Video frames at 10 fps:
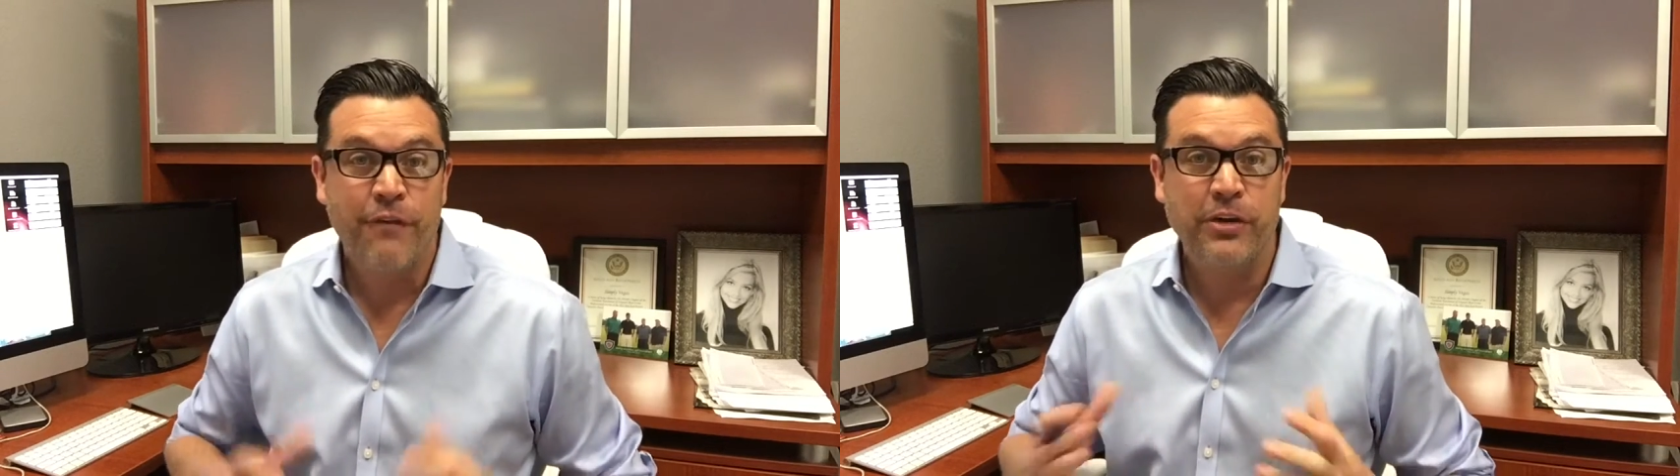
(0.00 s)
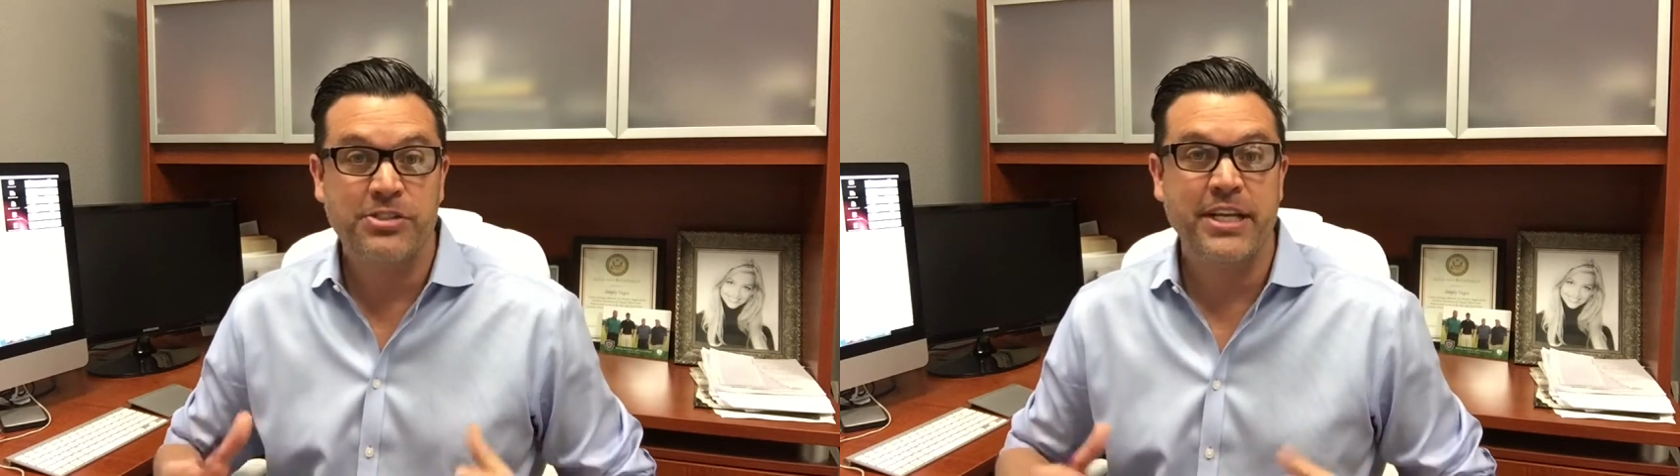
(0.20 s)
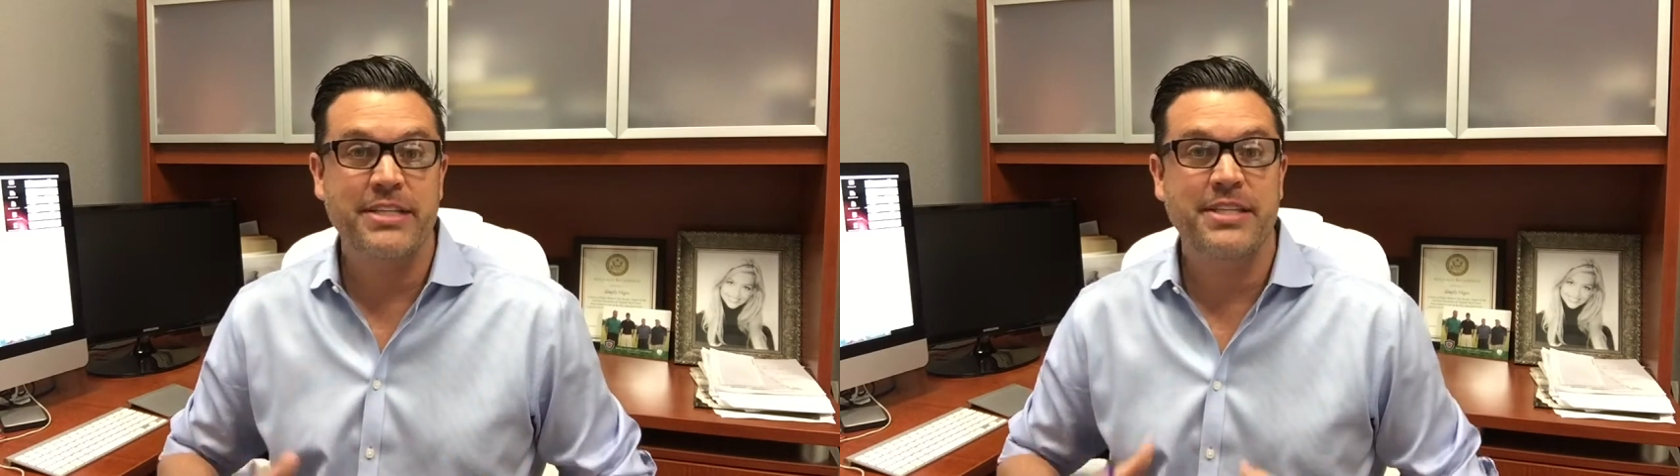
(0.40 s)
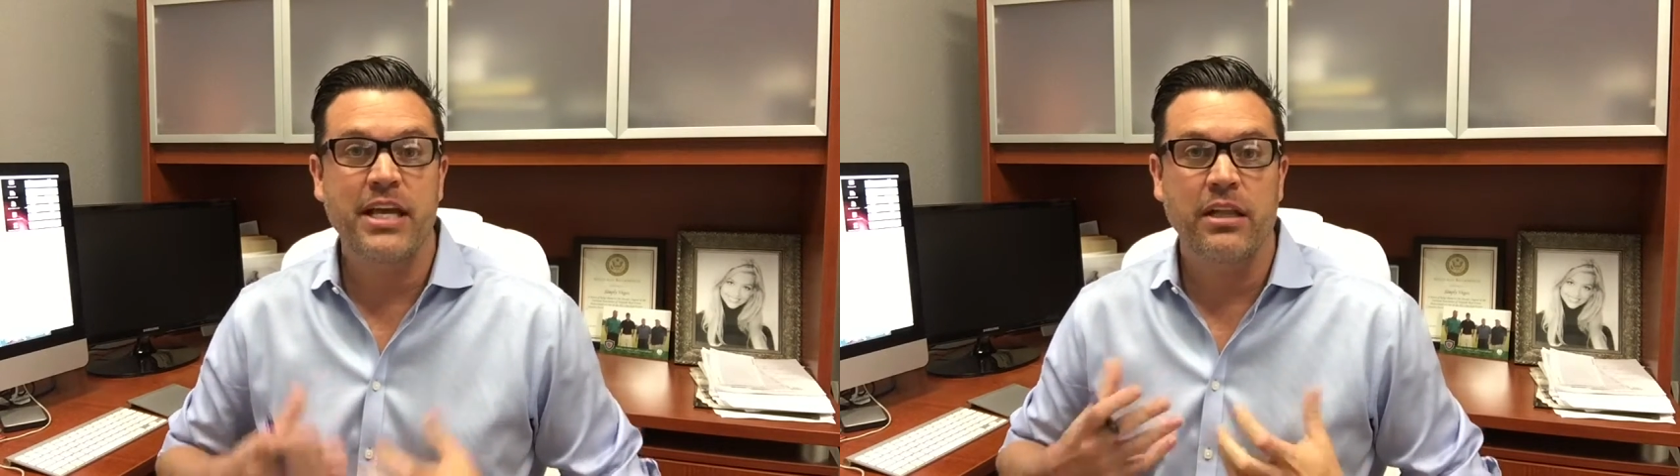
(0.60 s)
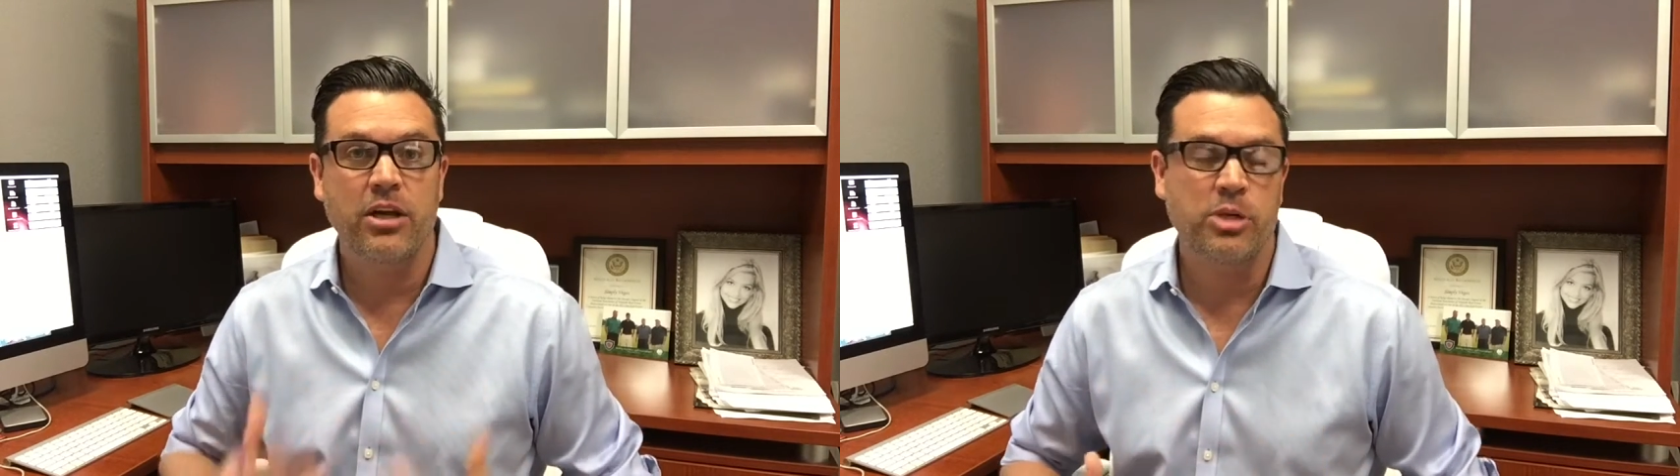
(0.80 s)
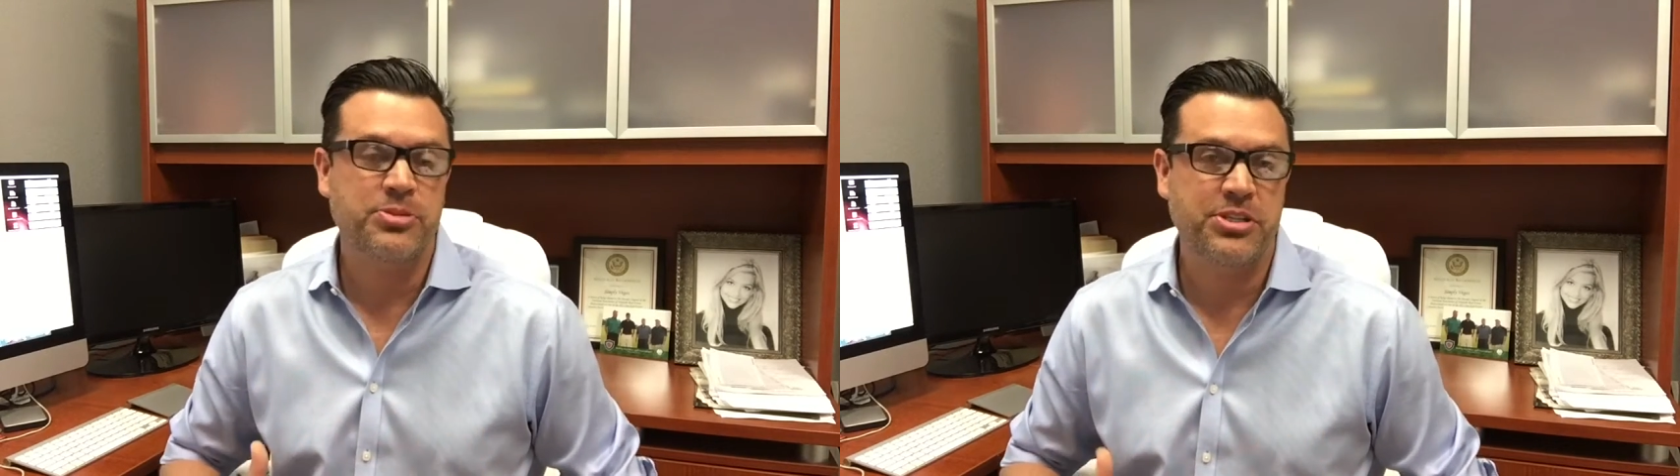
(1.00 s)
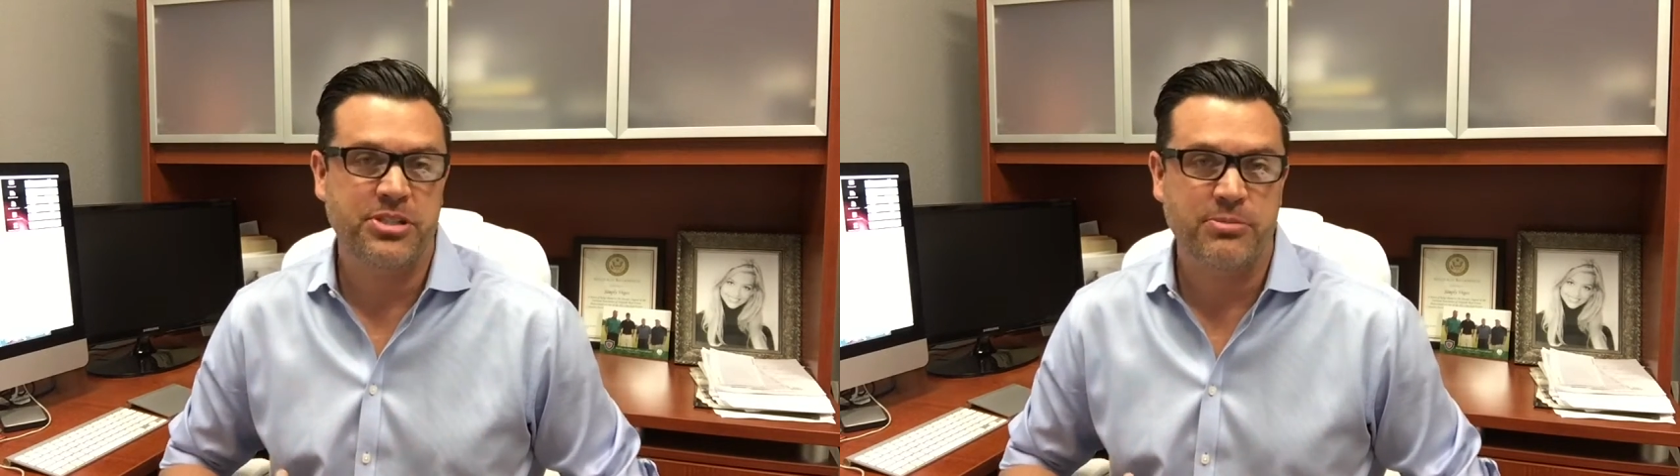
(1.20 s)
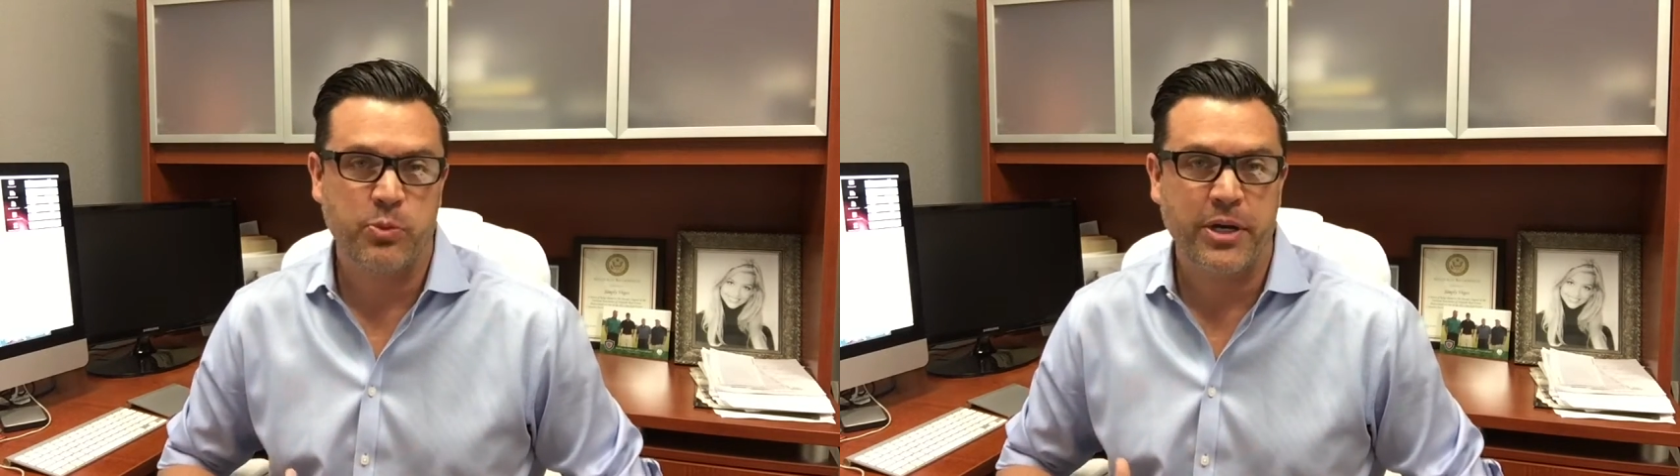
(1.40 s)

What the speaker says: First thing is the alarm systems.